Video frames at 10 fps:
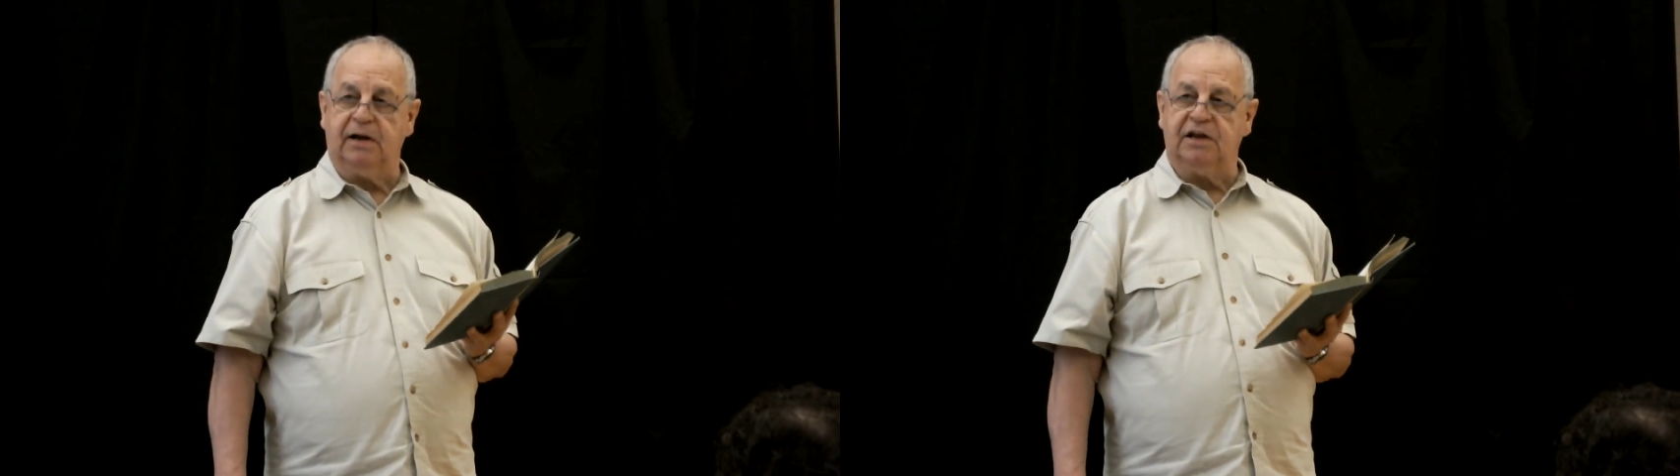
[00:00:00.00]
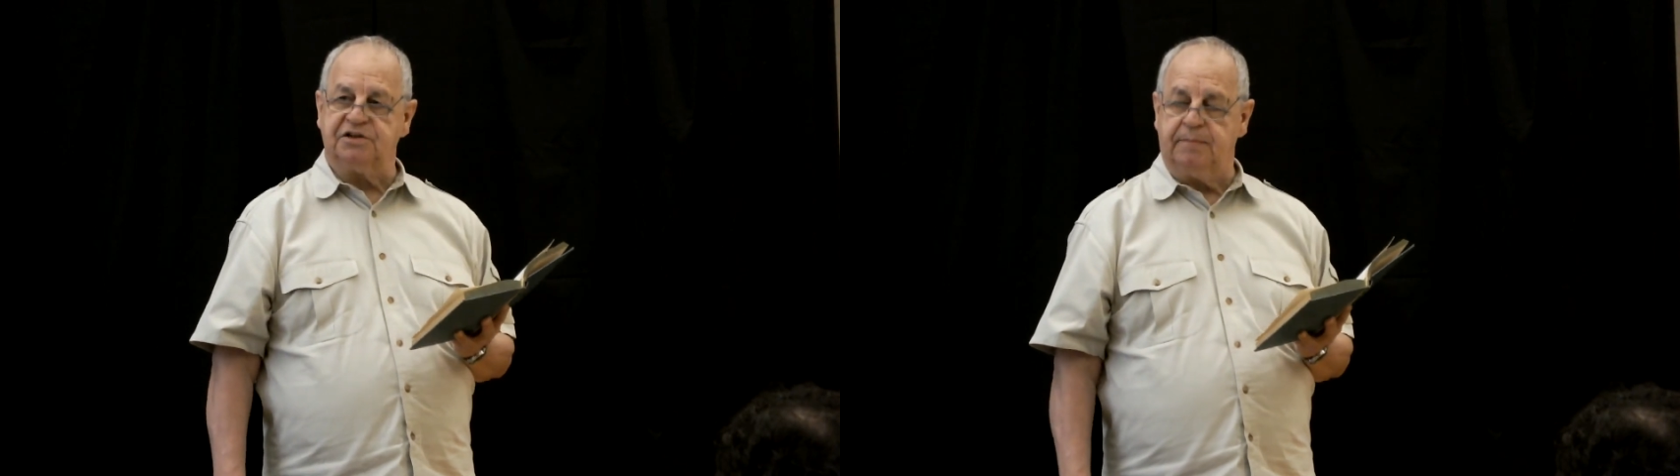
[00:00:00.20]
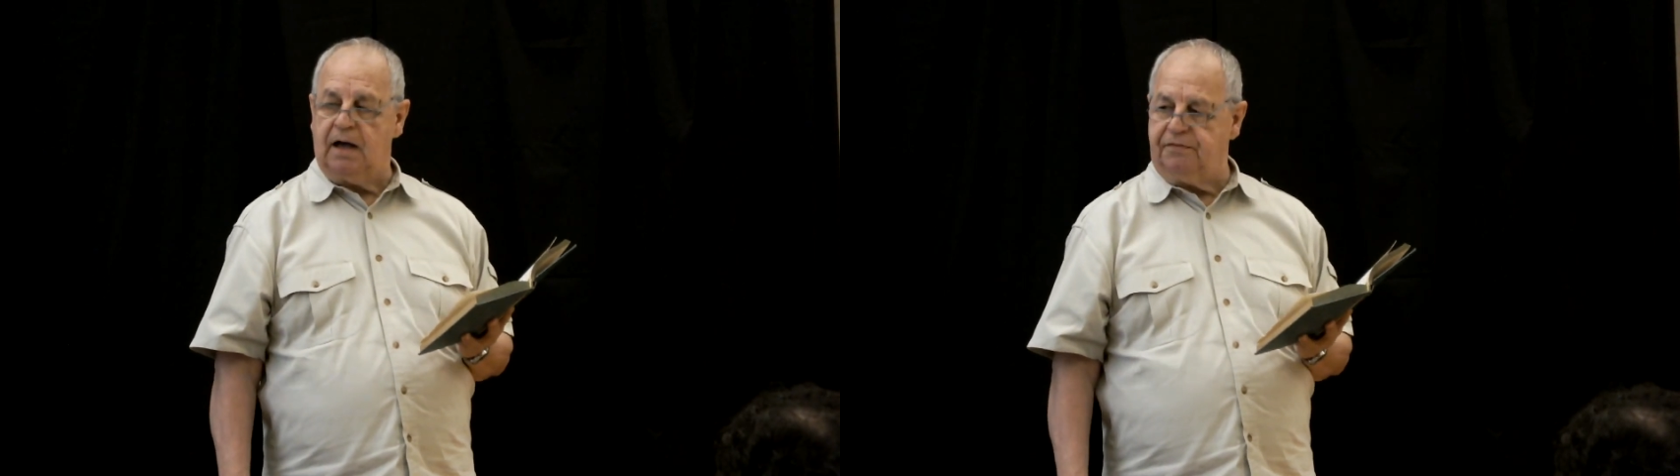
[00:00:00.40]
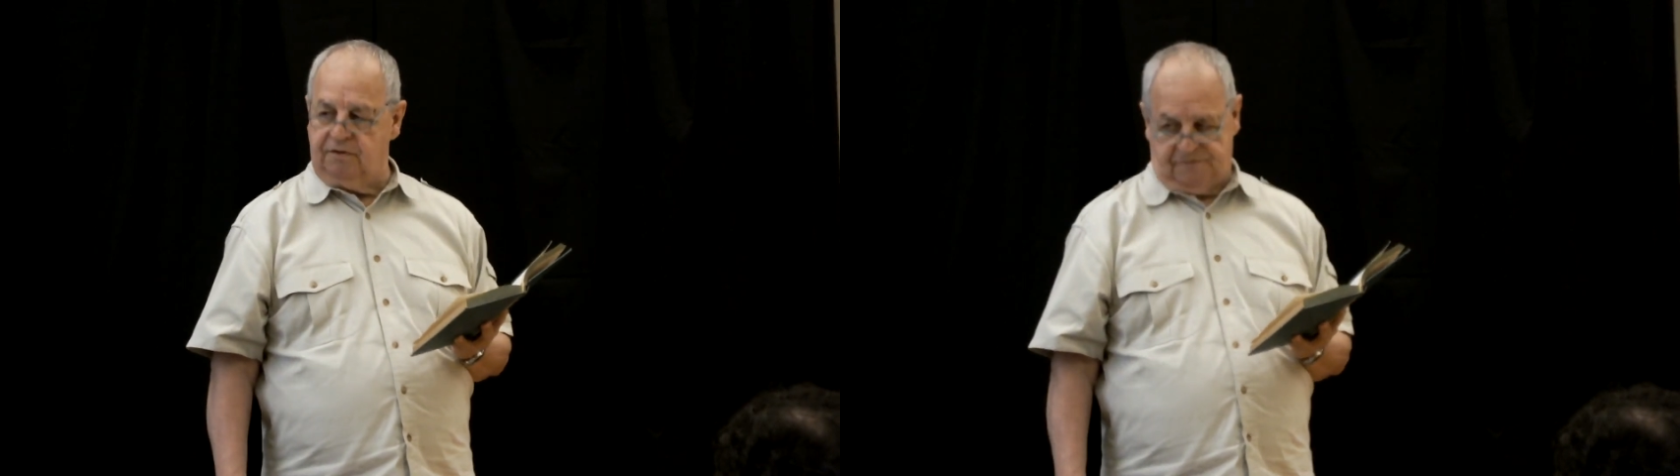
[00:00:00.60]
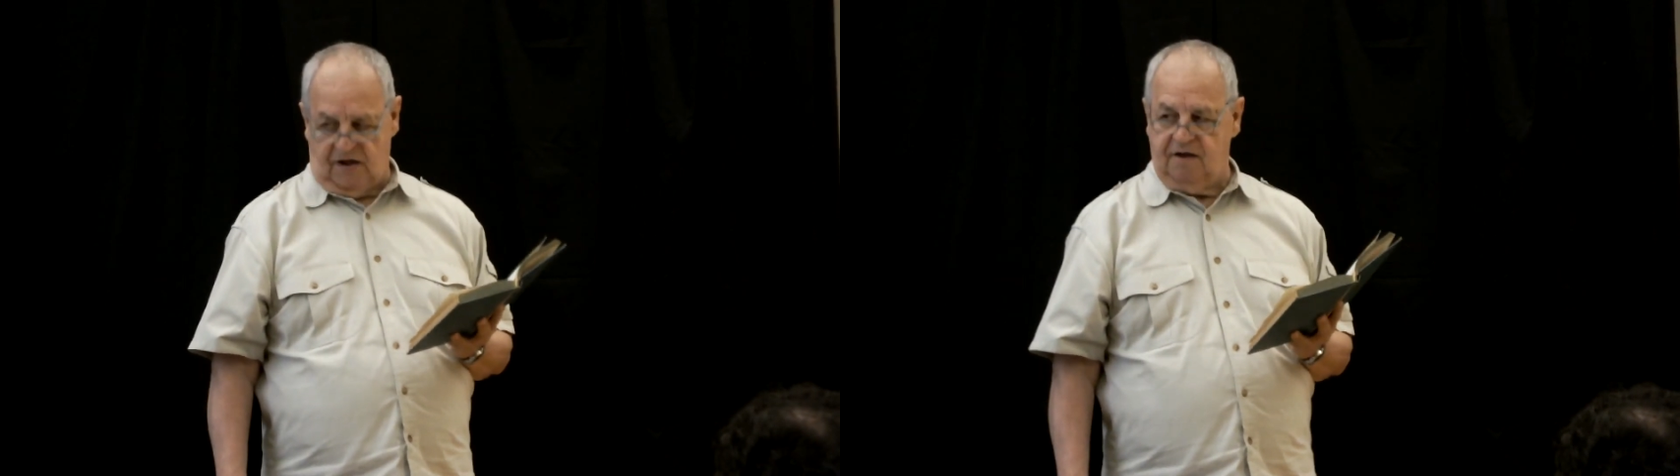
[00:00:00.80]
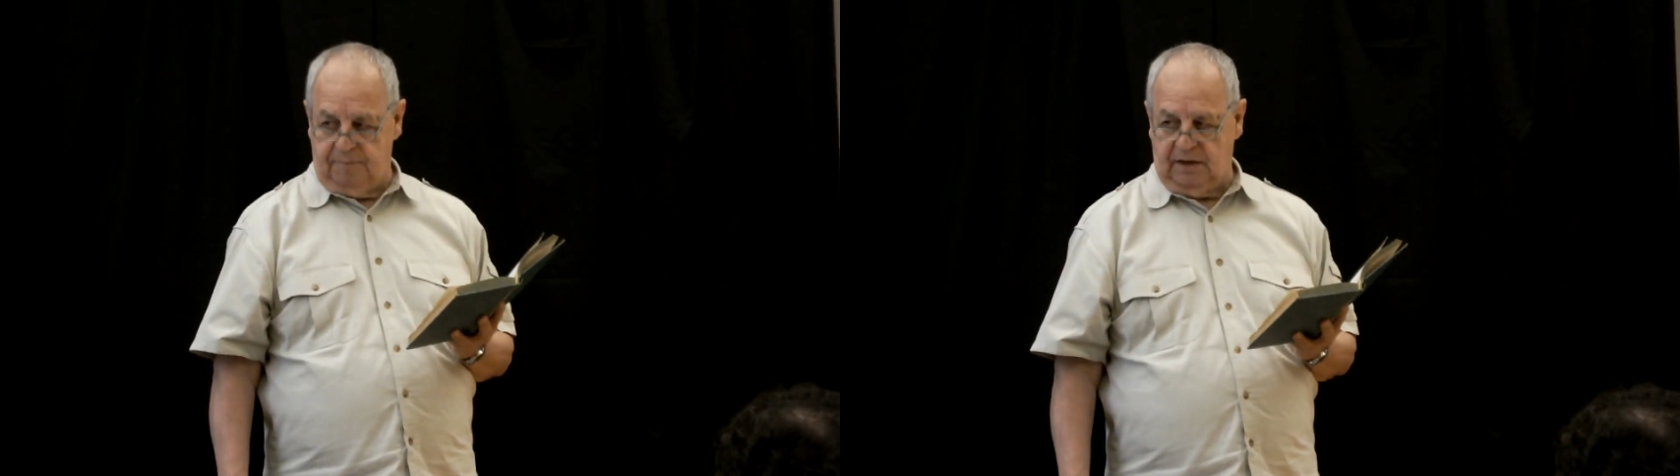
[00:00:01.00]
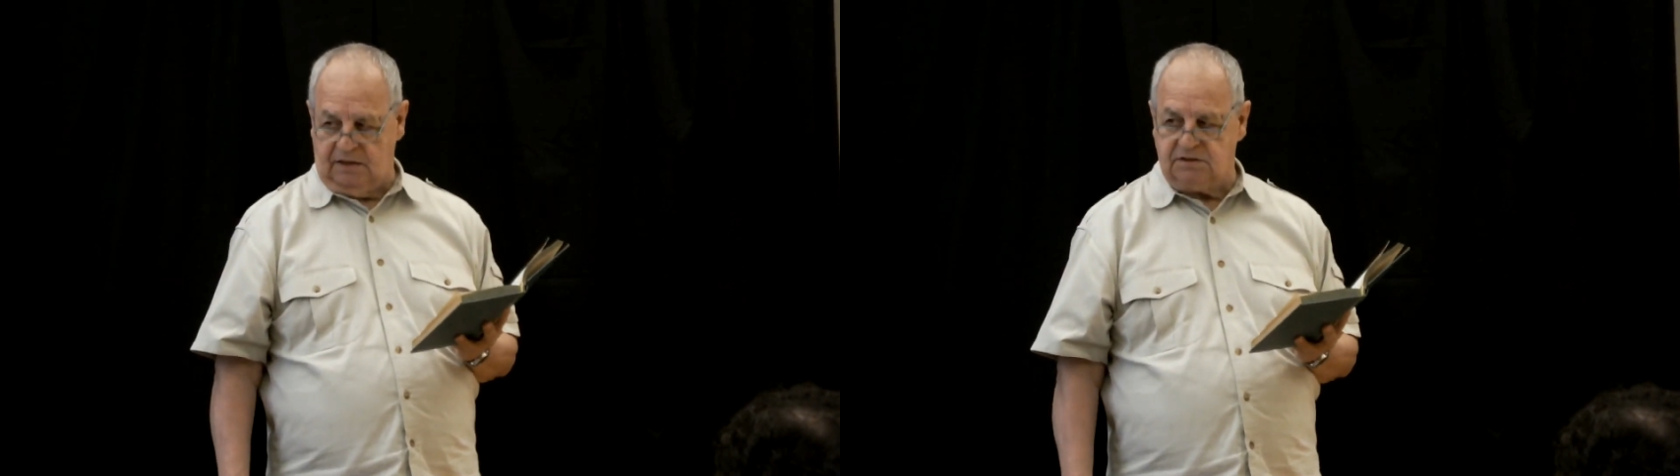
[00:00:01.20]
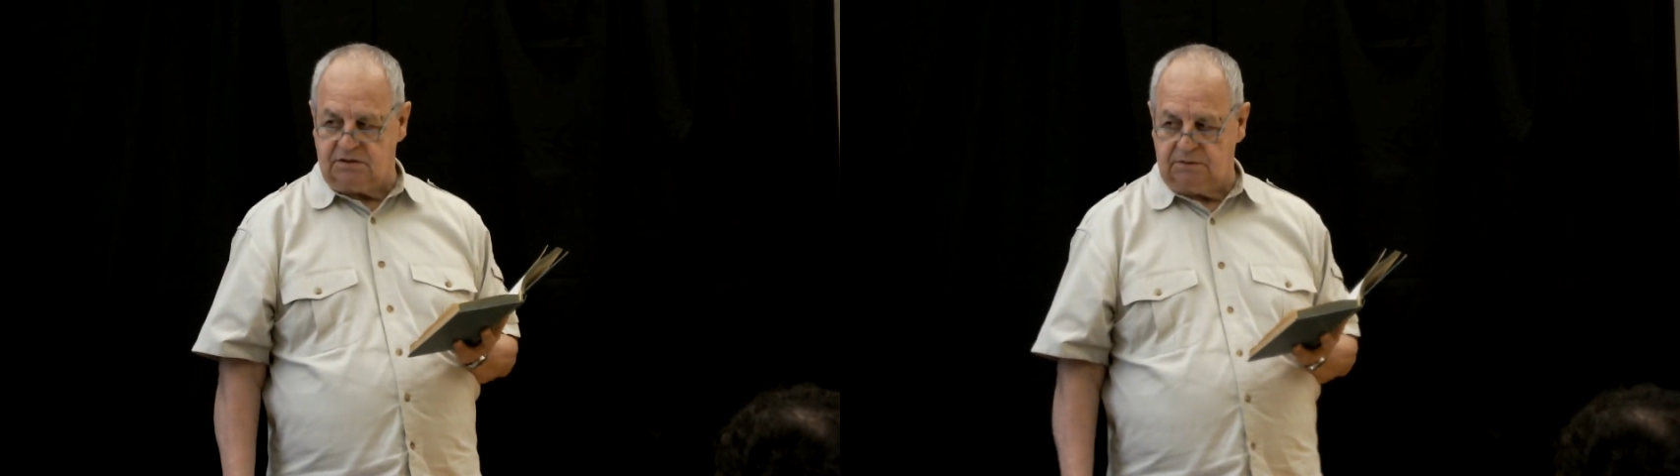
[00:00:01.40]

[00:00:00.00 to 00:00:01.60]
in his mouth in 5 minutes.